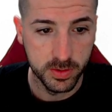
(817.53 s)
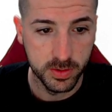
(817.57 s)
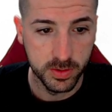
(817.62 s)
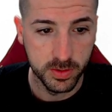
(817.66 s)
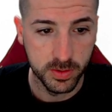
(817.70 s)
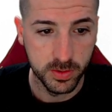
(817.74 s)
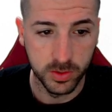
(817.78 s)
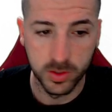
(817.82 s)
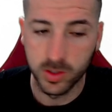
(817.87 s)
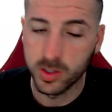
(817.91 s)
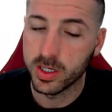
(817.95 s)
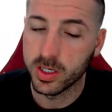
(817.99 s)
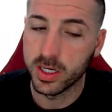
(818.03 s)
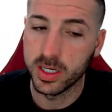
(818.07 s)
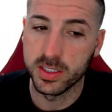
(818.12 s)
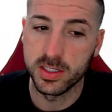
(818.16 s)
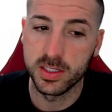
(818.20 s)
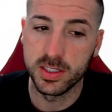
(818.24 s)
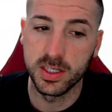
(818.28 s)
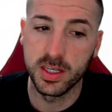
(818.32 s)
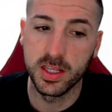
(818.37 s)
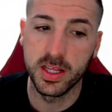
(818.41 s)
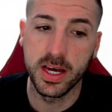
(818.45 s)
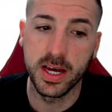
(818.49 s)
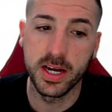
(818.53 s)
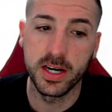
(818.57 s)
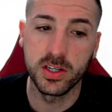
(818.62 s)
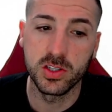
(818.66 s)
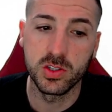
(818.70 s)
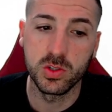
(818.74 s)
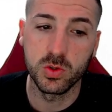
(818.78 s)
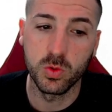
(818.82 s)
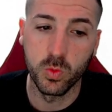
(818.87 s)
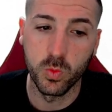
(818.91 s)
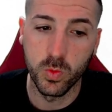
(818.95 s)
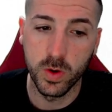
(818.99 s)
you can see there is
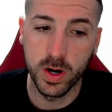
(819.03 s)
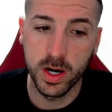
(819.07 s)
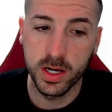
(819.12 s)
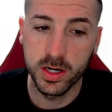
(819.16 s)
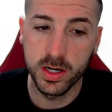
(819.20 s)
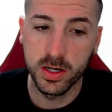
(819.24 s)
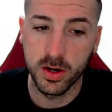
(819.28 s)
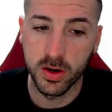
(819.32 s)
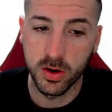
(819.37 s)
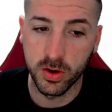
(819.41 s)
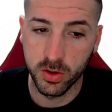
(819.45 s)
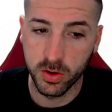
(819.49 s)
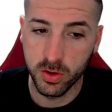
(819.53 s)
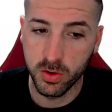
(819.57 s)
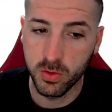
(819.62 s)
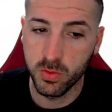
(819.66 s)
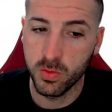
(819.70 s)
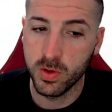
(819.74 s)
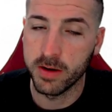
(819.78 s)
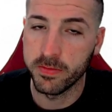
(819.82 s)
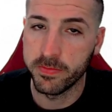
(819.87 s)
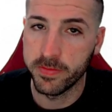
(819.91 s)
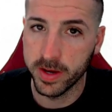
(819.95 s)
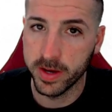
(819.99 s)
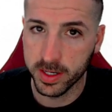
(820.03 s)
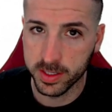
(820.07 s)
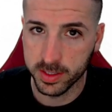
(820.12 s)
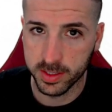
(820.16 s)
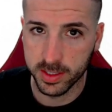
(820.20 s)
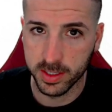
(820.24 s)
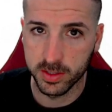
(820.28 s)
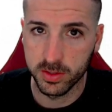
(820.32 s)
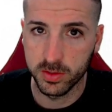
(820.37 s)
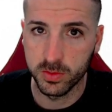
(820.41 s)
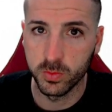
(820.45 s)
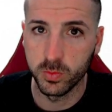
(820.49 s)
one row
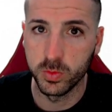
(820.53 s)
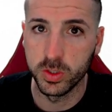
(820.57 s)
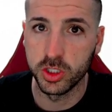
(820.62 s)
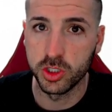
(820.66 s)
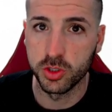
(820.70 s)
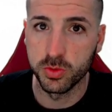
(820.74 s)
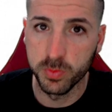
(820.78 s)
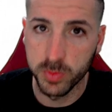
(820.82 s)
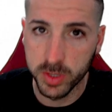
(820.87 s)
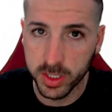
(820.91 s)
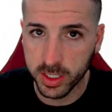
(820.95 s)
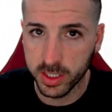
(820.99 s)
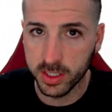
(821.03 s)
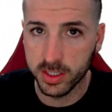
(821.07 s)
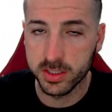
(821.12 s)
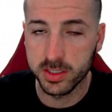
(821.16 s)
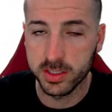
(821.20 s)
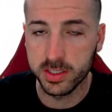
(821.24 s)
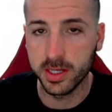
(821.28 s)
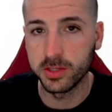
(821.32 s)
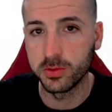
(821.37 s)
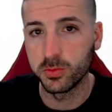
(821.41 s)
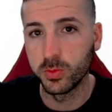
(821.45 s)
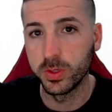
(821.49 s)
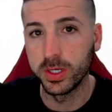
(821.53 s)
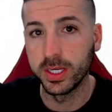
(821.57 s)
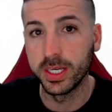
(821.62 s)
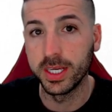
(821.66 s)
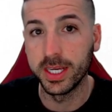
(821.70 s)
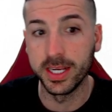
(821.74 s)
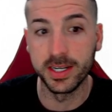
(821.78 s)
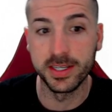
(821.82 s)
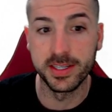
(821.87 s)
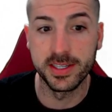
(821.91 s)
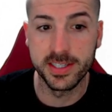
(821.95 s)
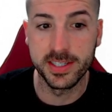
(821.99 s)
affected, which means that we
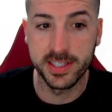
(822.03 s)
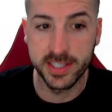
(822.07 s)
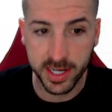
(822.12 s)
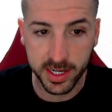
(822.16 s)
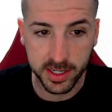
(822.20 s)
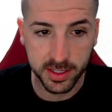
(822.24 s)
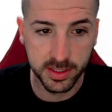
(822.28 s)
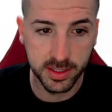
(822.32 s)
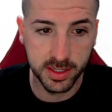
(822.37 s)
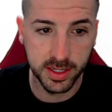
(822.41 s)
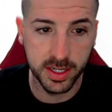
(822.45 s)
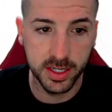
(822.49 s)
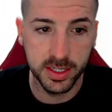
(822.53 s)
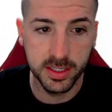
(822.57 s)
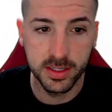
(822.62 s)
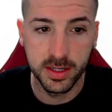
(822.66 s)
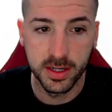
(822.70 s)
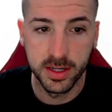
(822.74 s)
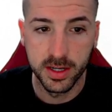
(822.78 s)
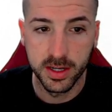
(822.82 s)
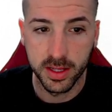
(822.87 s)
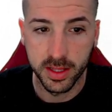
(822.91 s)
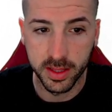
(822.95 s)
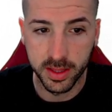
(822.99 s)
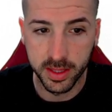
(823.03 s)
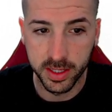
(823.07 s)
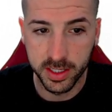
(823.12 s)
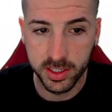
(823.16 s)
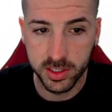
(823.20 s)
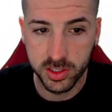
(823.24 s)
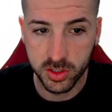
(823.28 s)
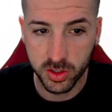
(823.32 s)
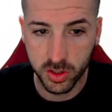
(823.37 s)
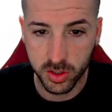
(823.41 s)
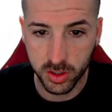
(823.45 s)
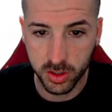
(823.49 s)
inserted this
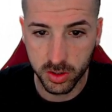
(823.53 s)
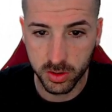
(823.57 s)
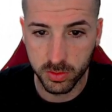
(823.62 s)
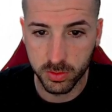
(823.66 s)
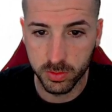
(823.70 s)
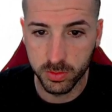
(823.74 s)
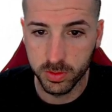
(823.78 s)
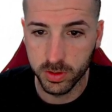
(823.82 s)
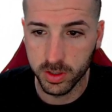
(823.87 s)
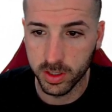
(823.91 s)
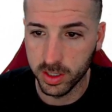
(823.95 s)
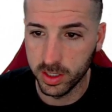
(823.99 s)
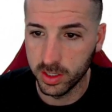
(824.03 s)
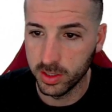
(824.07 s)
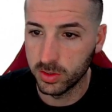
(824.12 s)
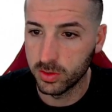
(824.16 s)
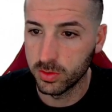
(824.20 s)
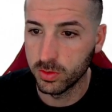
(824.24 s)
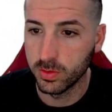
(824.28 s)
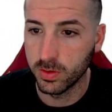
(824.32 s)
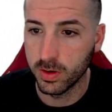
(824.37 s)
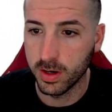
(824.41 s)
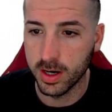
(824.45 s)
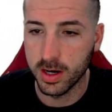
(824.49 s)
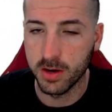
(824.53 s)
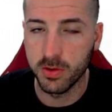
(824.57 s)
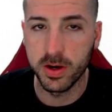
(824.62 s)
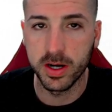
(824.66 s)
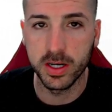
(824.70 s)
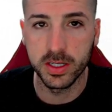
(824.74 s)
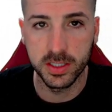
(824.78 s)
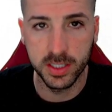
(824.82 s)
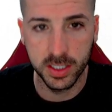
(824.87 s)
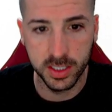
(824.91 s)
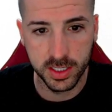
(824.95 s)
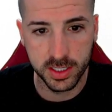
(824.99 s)
row into our
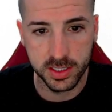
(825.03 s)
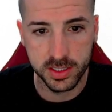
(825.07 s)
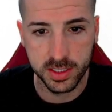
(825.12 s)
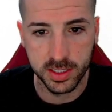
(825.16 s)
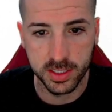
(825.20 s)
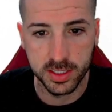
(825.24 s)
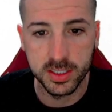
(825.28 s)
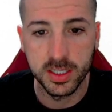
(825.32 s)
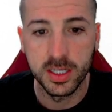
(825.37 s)
dataset.